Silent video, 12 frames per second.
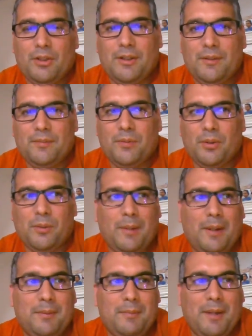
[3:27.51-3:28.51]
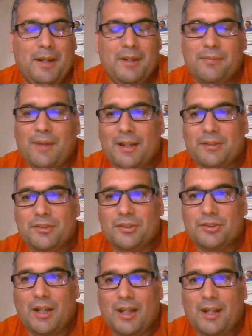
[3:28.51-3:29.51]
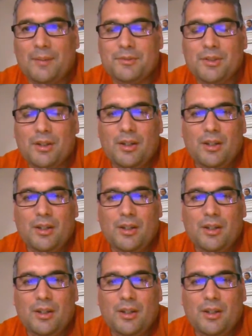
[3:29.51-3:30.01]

looking for maybe manufacturing jobs,